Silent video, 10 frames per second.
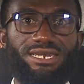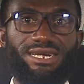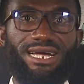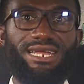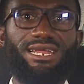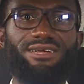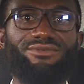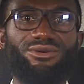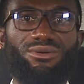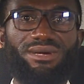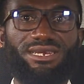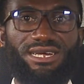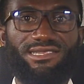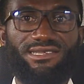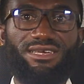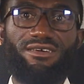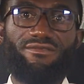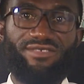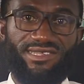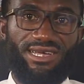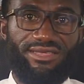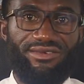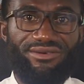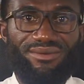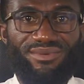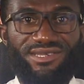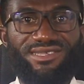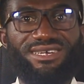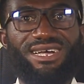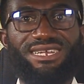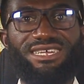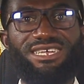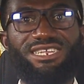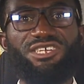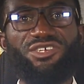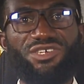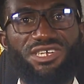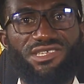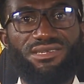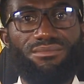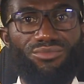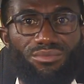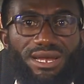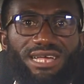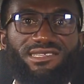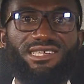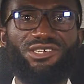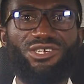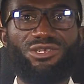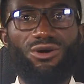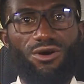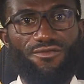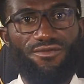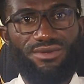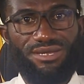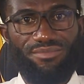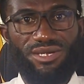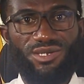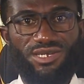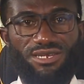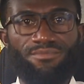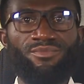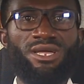the guidelines recommend that physiotherapists can initiate mobilization of the patient.